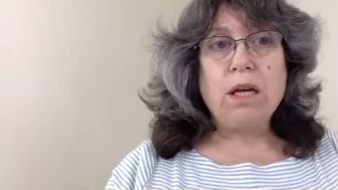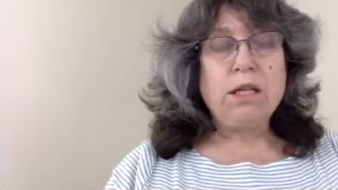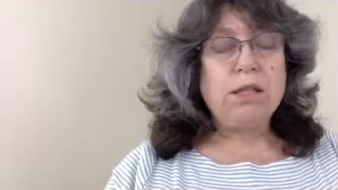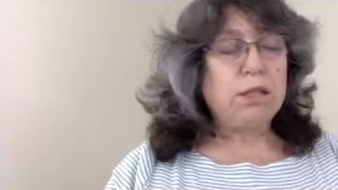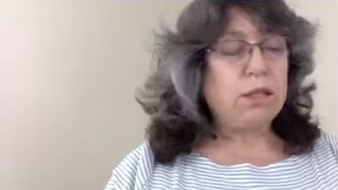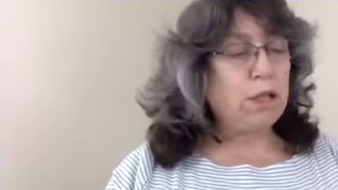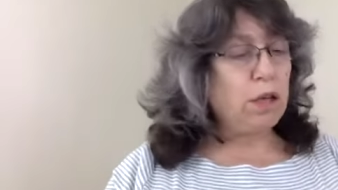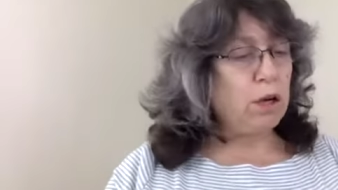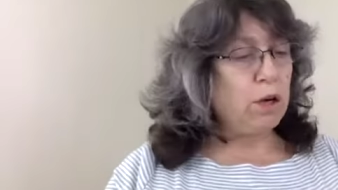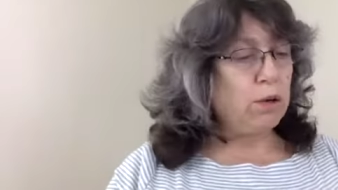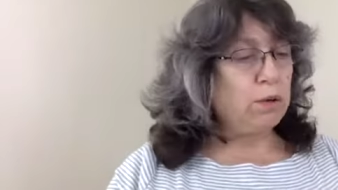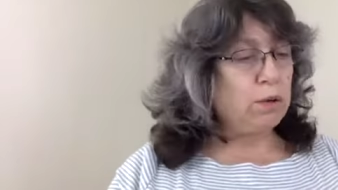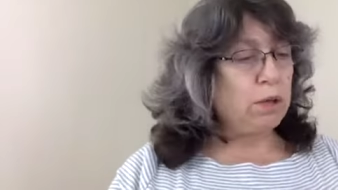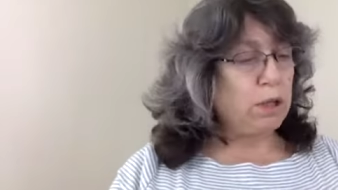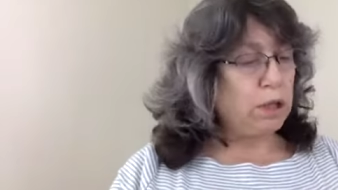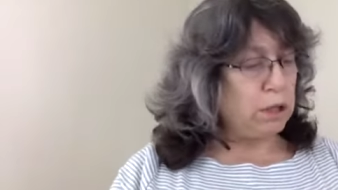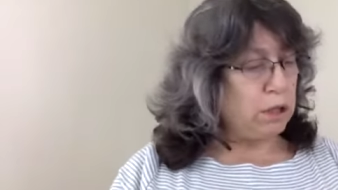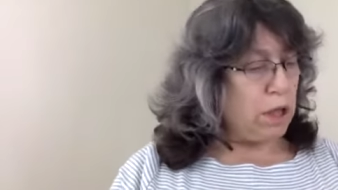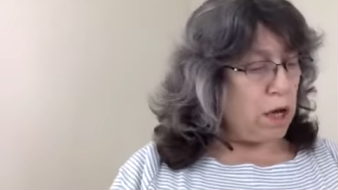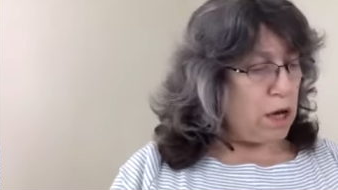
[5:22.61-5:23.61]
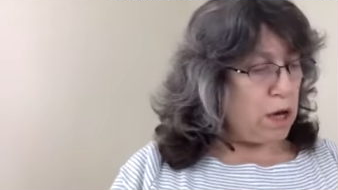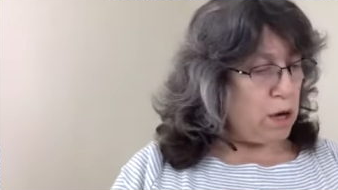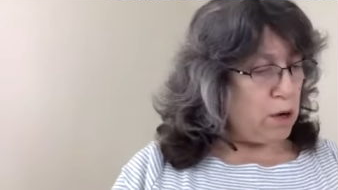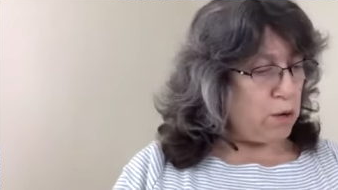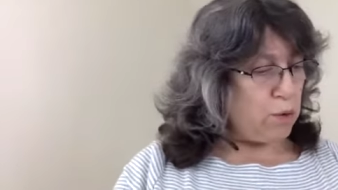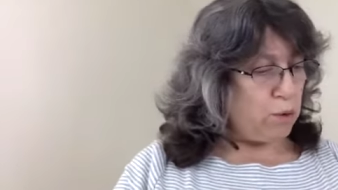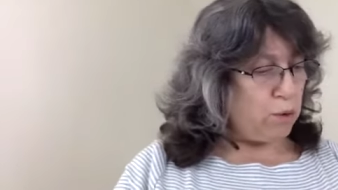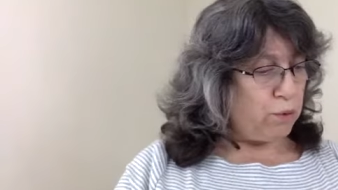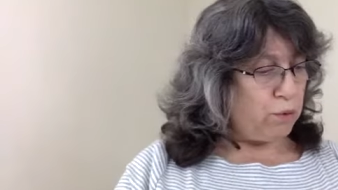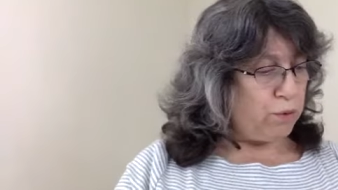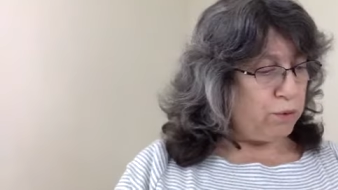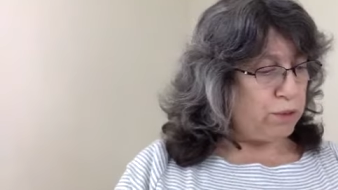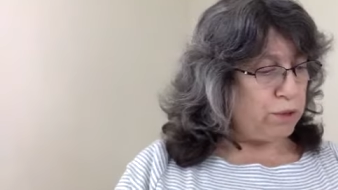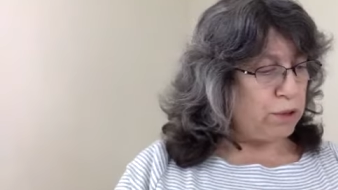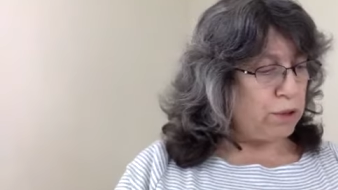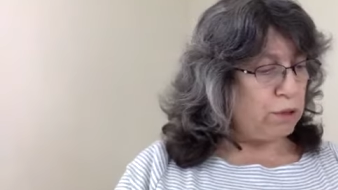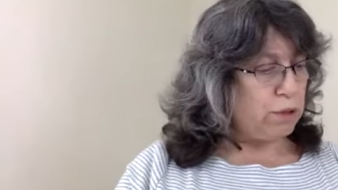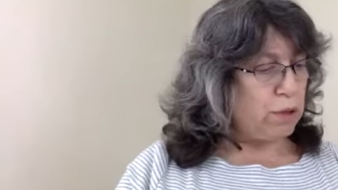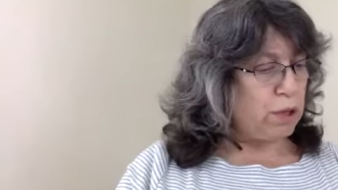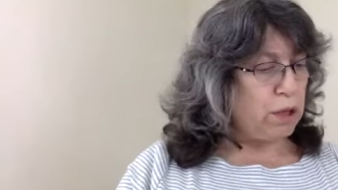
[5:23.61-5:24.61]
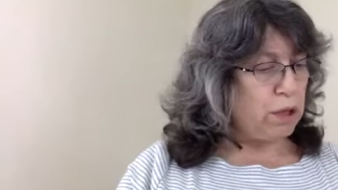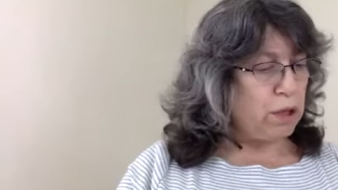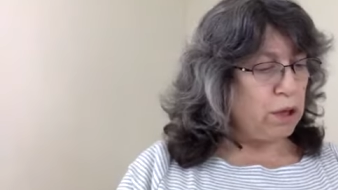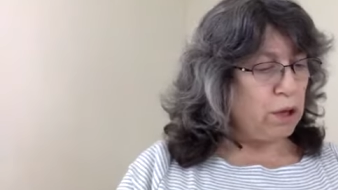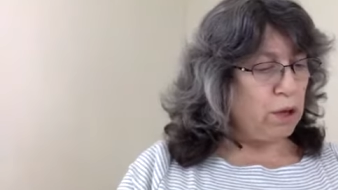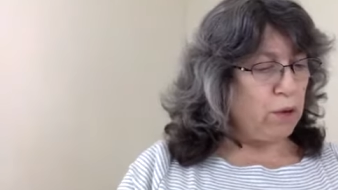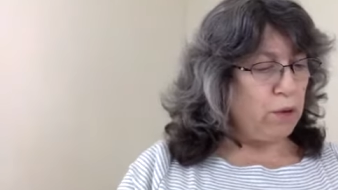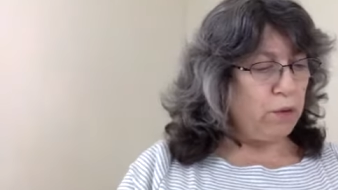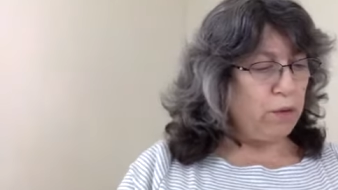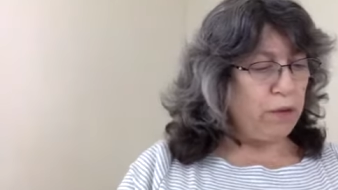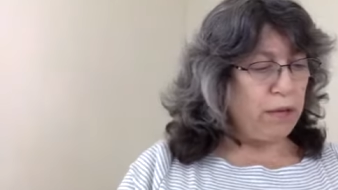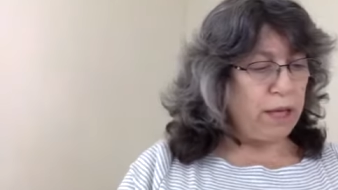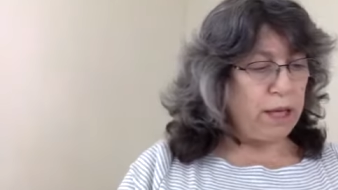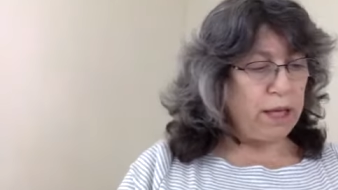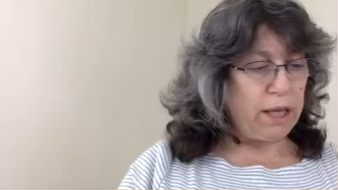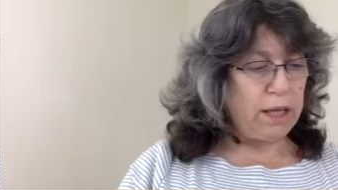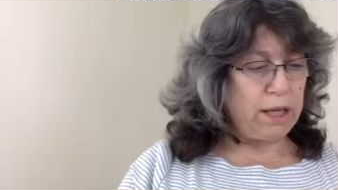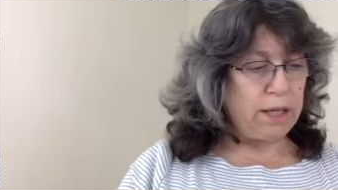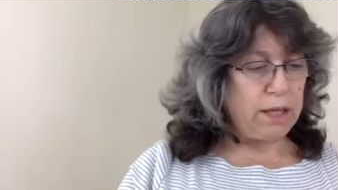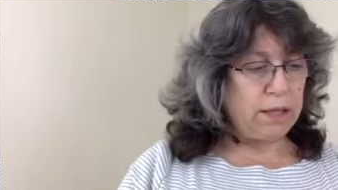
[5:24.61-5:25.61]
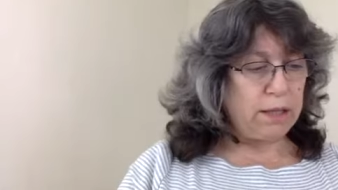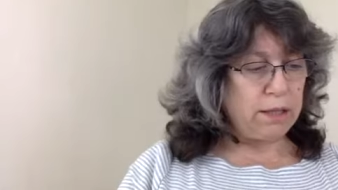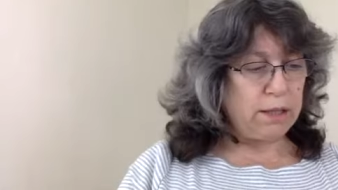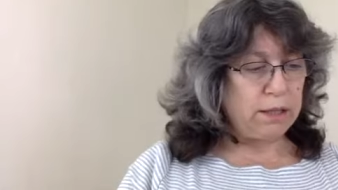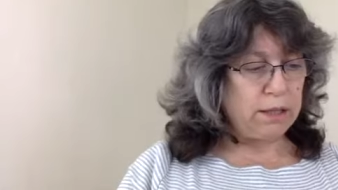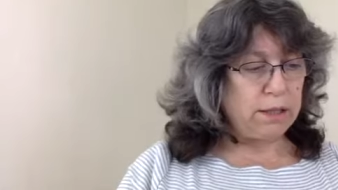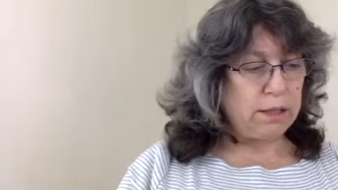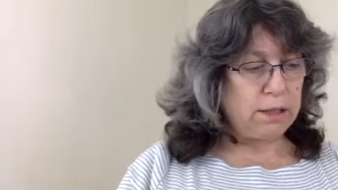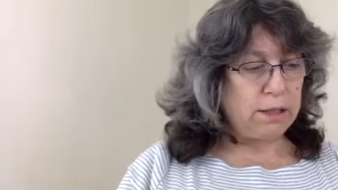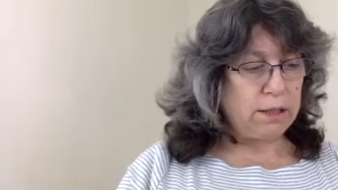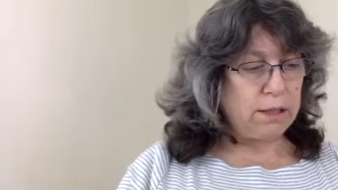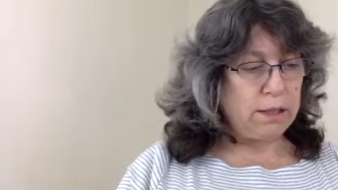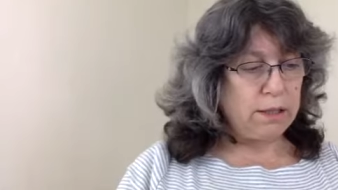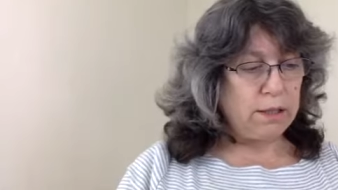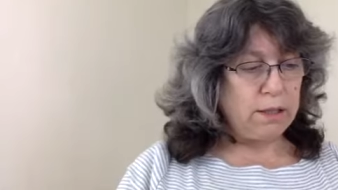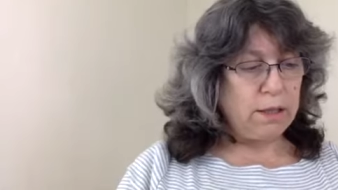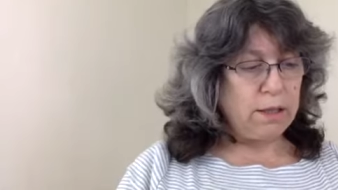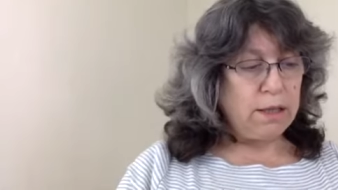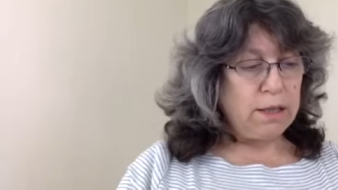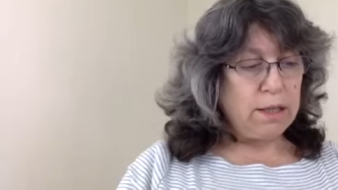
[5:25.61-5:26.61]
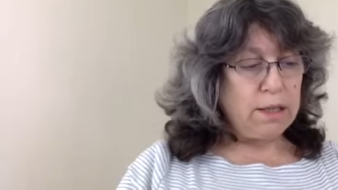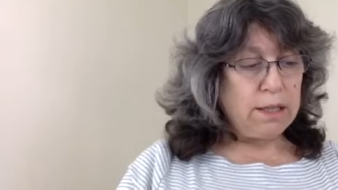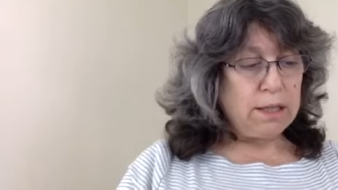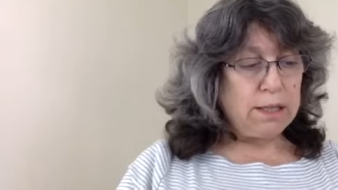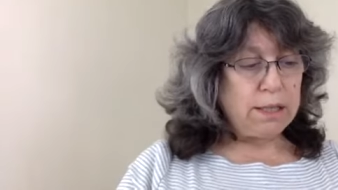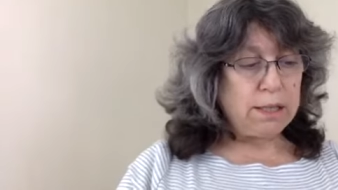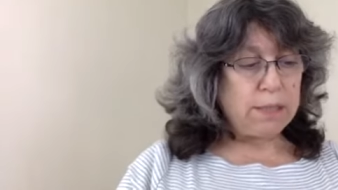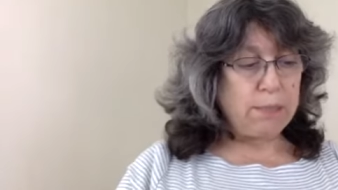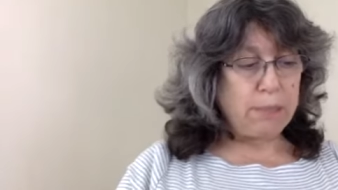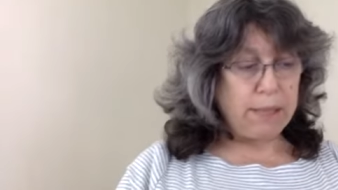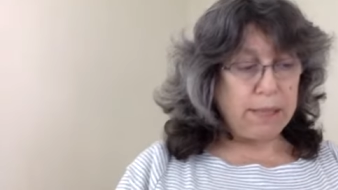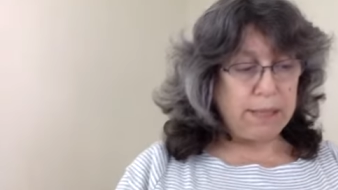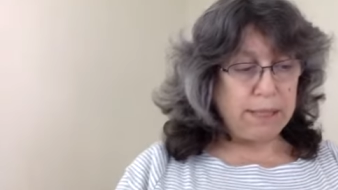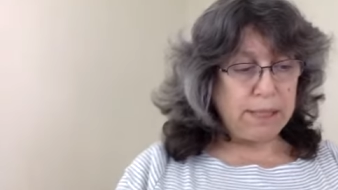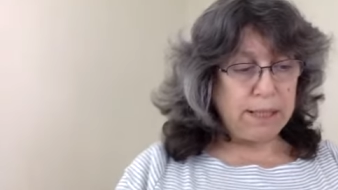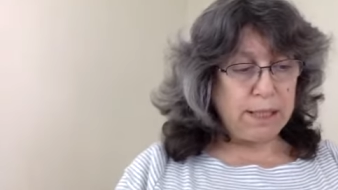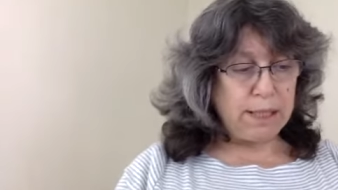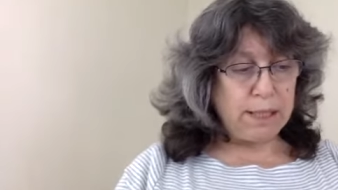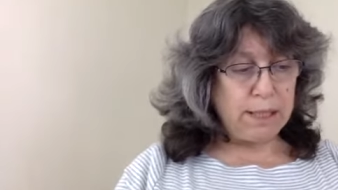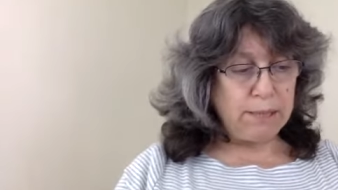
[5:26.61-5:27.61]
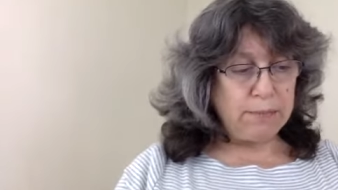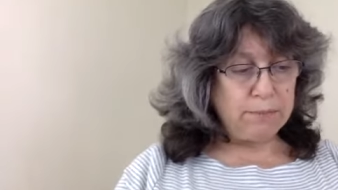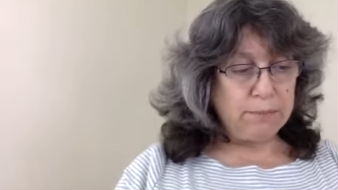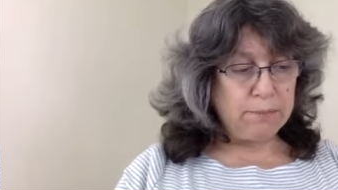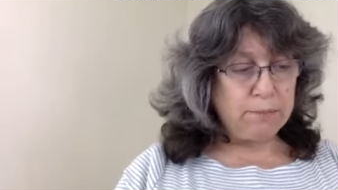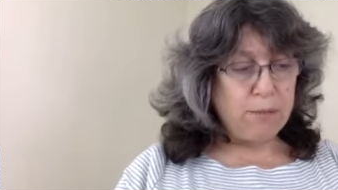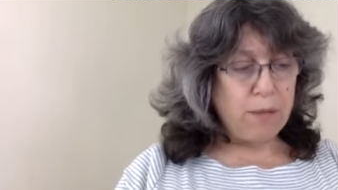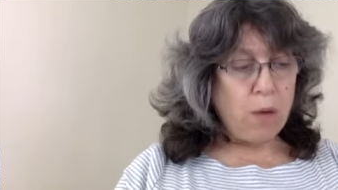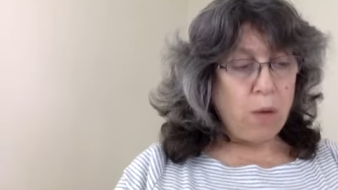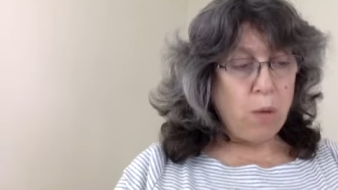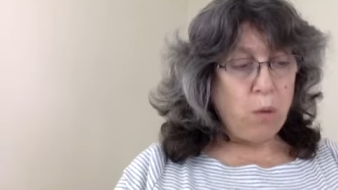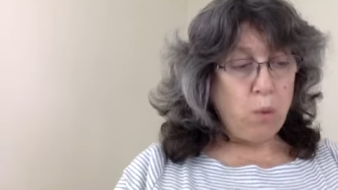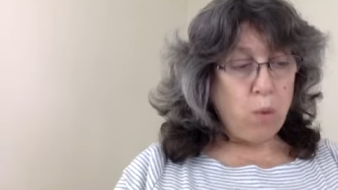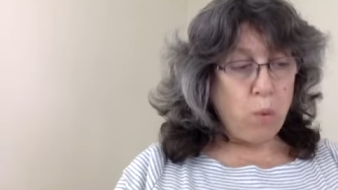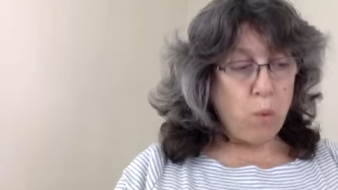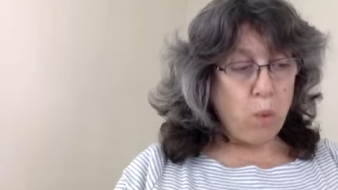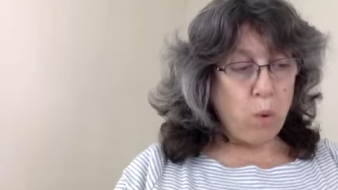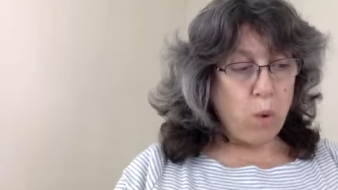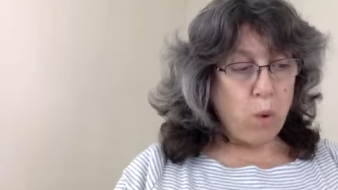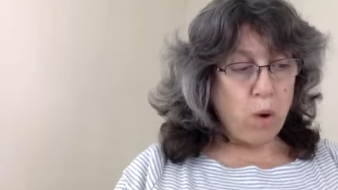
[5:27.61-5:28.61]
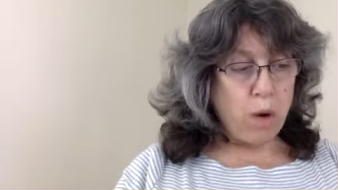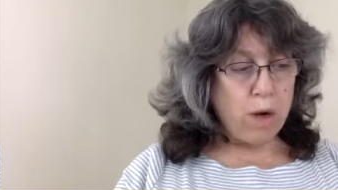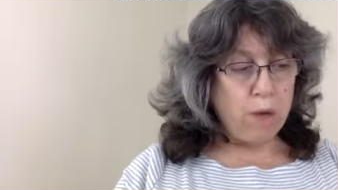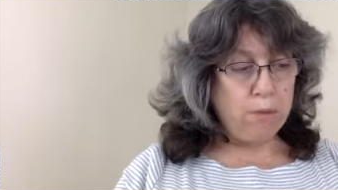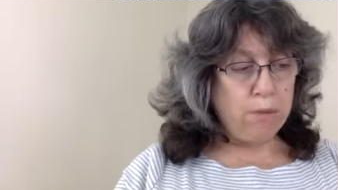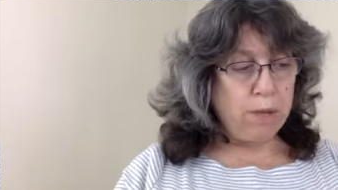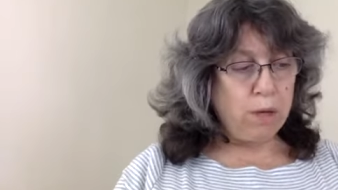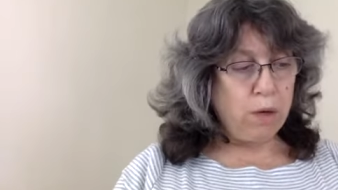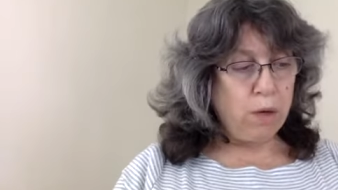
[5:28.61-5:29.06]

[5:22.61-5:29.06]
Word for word: So clove, so clove is spicy, warm,